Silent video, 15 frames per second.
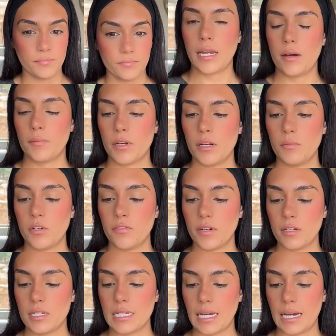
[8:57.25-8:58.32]
I'm going to move on
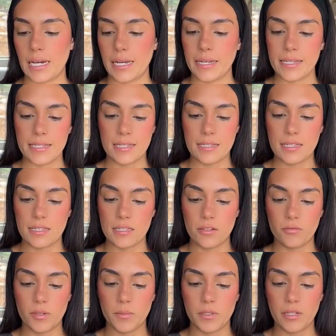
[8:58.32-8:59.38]
to eyes. This is the
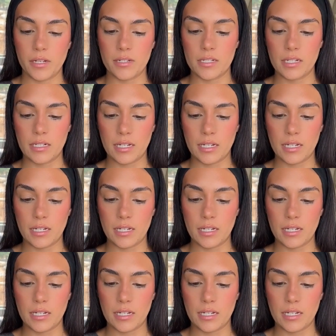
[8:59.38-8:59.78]
Rimmel London